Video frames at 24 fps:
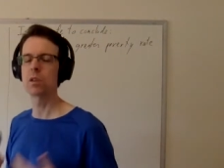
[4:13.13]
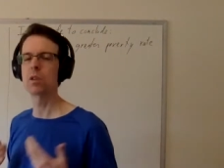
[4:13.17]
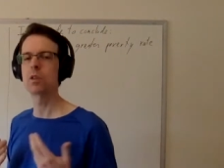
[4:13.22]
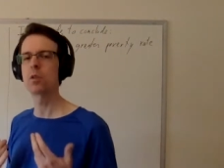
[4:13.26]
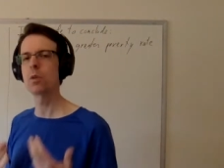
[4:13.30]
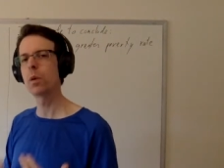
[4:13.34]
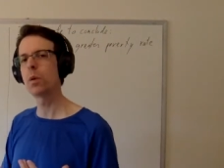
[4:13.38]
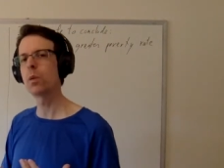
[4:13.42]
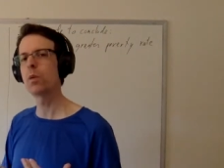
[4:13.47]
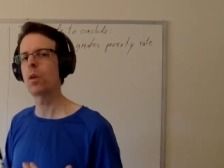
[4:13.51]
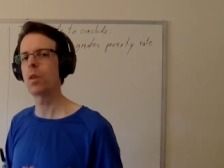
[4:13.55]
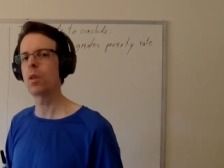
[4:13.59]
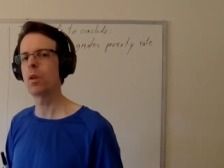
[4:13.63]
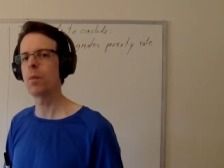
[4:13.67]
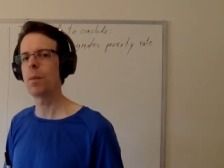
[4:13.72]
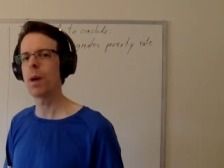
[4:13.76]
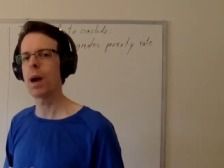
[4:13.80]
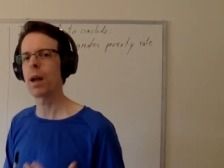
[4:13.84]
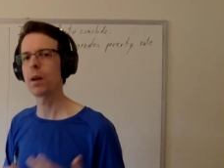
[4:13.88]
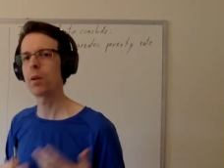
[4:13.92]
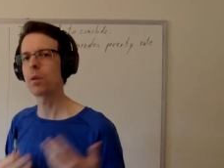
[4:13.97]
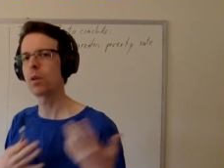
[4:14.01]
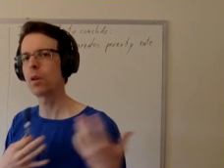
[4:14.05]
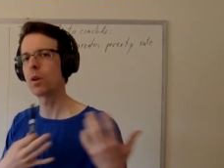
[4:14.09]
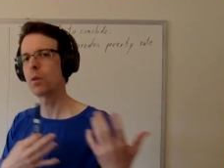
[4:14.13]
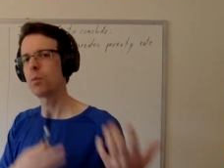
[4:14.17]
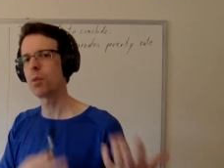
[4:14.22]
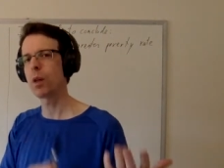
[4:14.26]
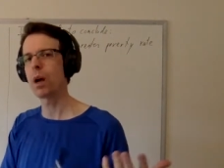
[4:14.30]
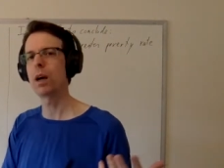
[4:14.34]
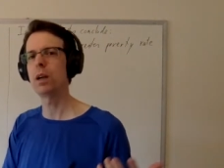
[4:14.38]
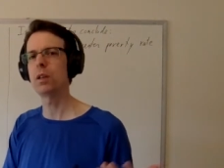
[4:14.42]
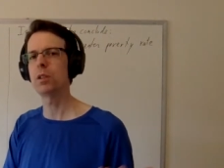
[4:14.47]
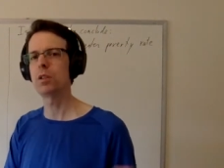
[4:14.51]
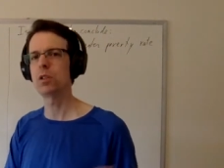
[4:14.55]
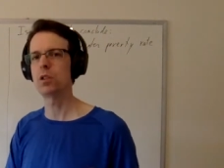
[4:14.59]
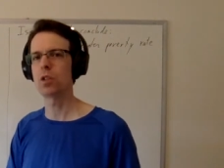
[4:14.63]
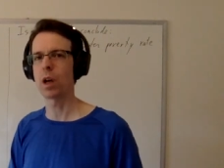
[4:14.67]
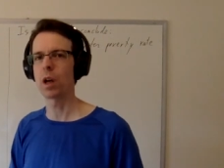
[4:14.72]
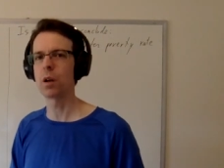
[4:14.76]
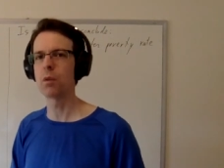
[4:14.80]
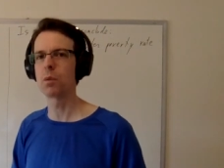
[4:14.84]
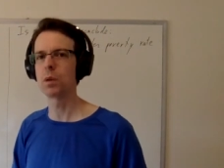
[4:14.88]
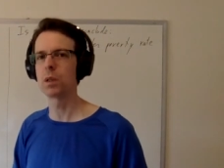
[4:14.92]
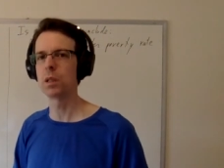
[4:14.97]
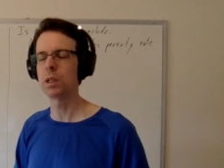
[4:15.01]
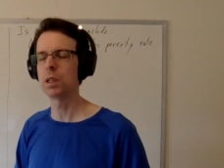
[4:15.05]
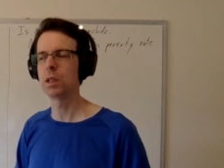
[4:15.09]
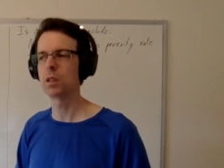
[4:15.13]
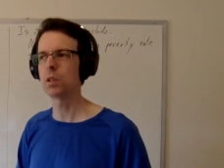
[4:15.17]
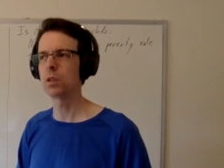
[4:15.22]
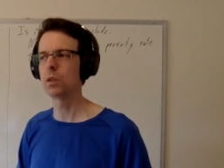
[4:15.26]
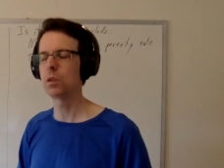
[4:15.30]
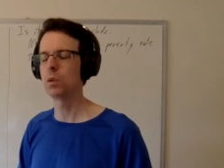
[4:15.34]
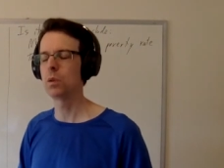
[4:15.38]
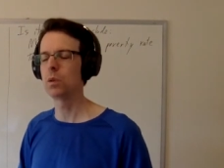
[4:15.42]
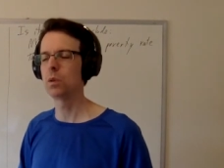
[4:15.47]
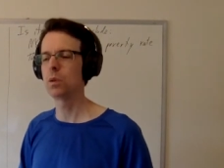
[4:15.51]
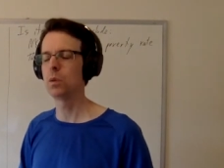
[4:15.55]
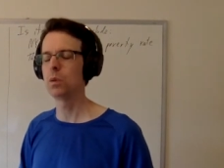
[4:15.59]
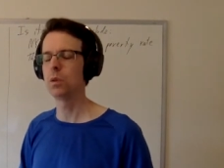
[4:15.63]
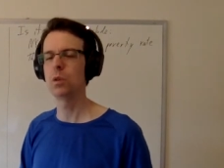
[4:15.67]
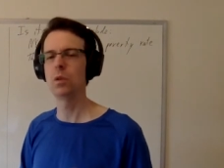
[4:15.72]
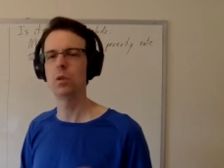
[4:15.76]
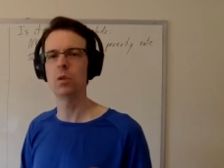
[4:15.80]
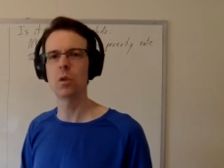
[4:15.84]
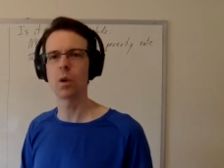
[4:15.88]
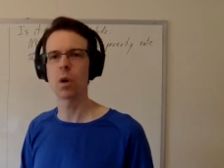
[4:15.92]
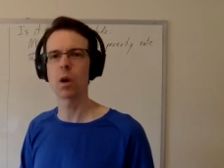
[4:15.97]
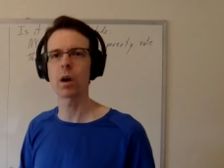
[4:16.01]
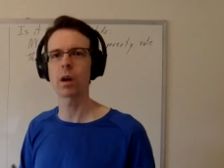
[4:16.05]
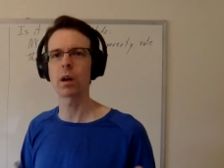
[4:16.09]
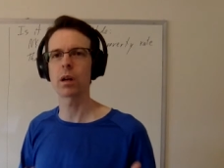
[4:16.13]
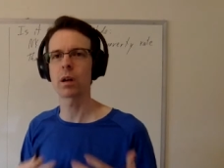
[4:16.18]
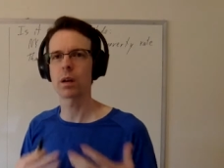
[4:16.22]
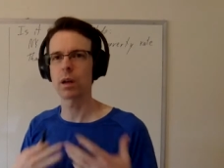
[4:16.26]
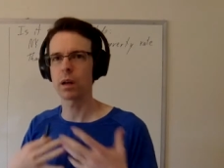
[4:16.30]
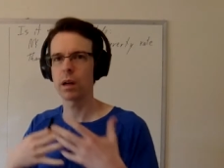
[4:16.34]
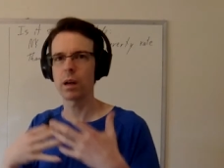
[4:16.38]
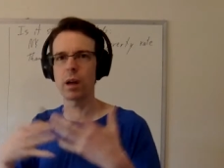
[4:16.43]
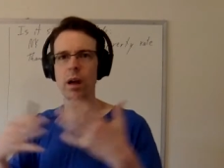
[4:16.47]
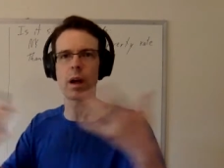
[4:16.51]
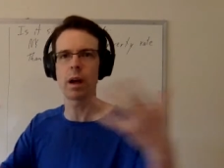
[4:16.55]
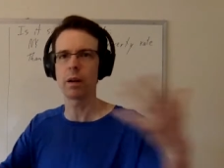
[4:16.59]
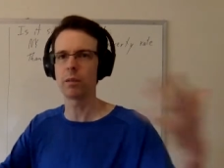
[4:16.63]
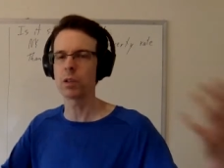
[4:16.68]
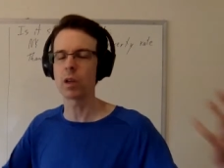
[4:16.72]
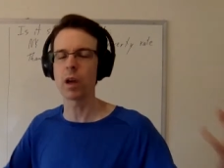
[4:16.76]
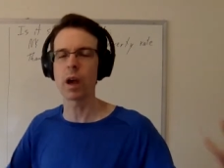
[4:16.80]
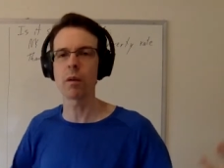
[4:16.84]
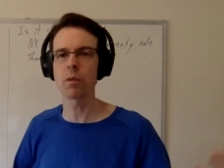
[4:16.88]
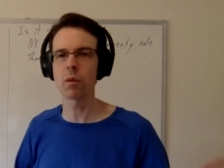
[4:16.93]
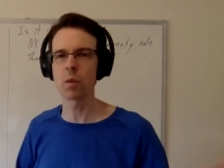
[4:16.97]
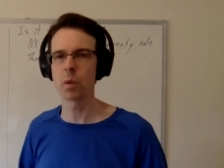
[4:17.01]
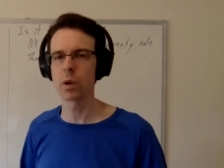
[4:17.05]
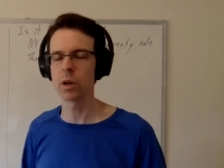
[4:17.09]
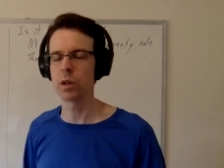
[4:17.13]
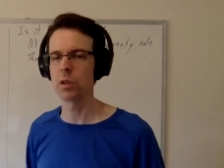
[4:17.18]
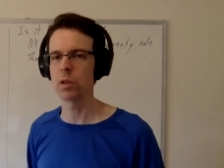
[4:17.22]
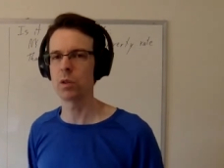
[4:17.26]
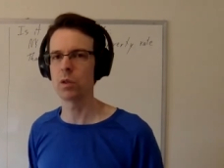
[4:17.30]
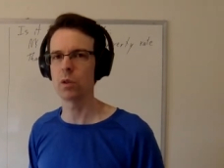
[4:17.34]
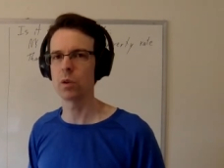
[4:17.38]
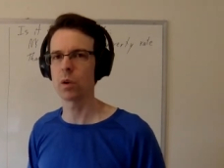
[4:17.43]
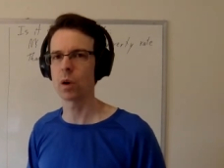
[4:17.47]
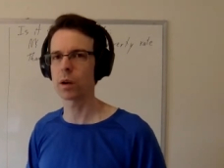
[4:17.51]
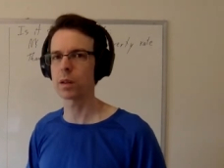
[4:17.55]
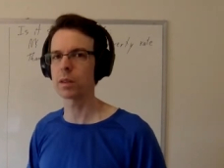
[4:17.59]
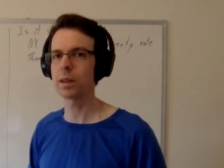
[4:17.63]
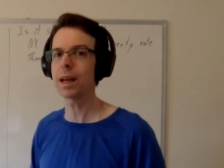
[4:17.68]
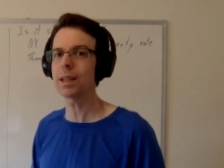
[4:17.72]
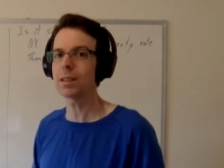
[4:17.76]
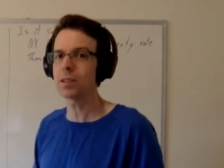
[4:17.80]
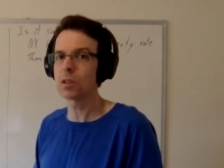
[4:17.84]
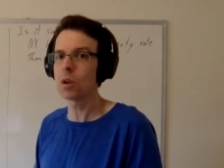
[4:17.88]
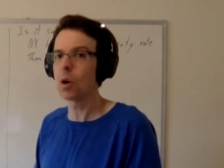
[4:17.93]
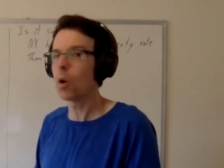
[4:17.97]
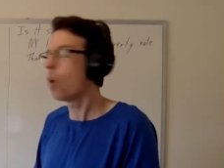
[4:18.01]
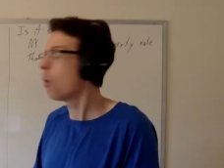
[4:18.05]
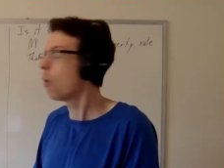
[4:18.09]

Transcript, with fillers: is the truth of the matter that applies generally to New York, to everyone in New York. That's